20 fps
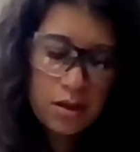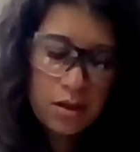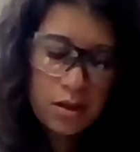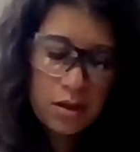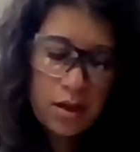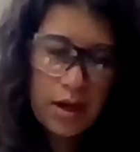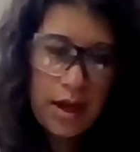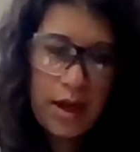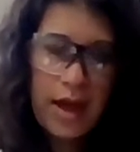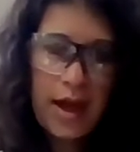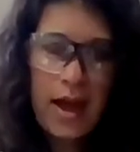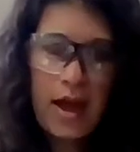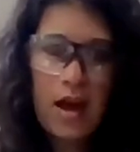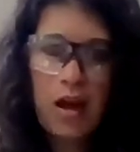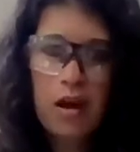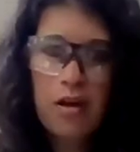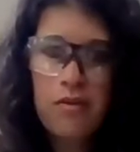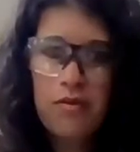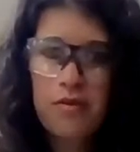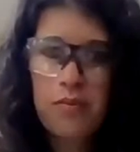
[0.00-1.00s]
And I
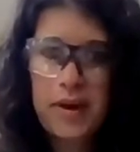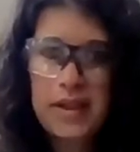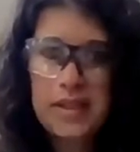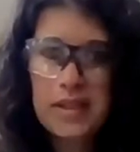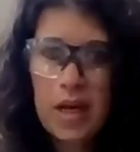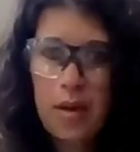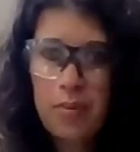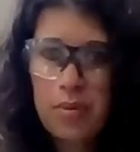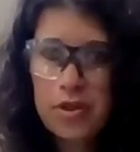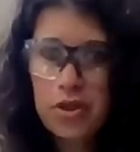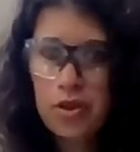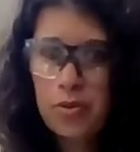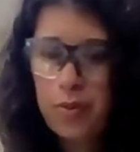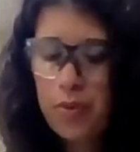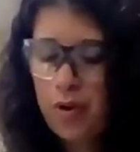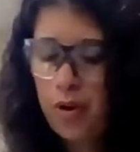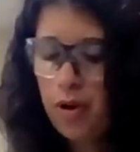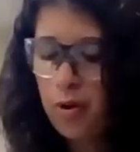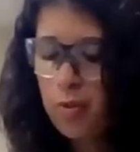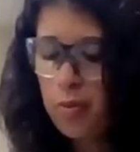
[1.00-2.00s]
have my temperature
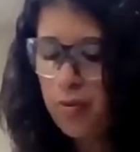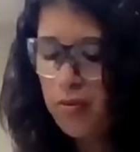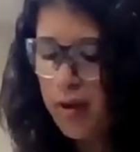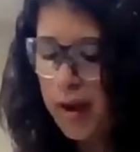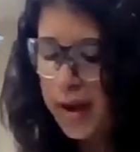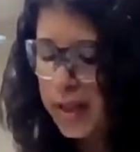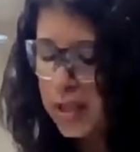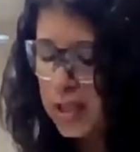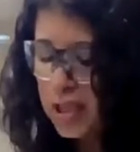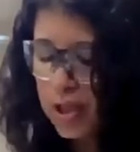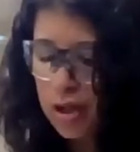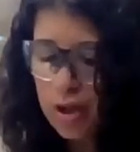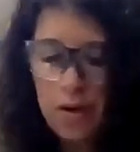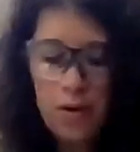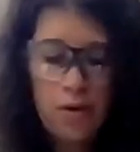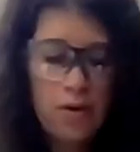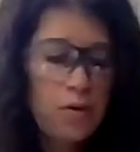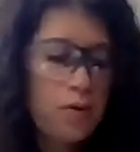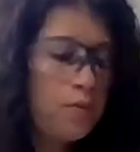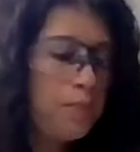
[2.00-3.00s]
probe ready to
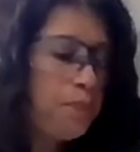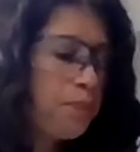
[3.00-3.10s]
go.